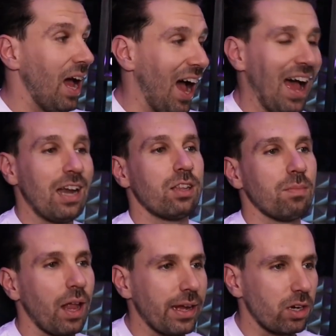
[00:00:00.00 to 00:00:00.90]
Add them
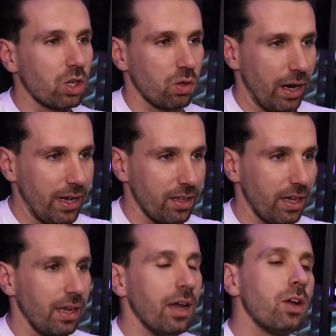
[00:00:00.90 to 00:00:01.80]
like crazy.
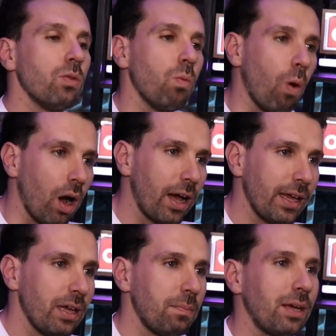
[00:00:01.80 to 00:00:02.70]
Why?
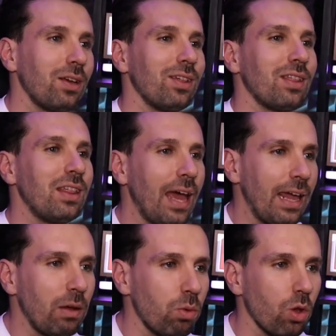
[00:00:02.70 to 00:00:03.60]
Because
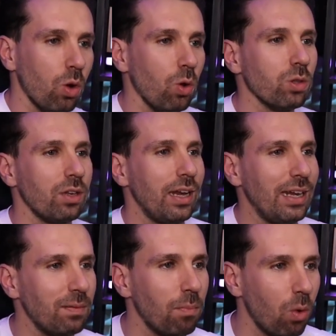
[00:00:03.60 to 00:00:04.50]
they will all
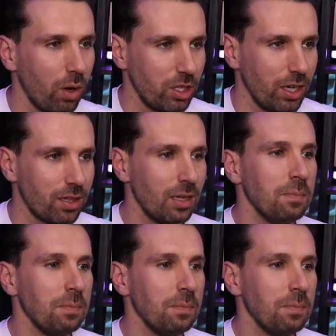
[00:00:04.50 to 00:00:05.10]
need mortgages.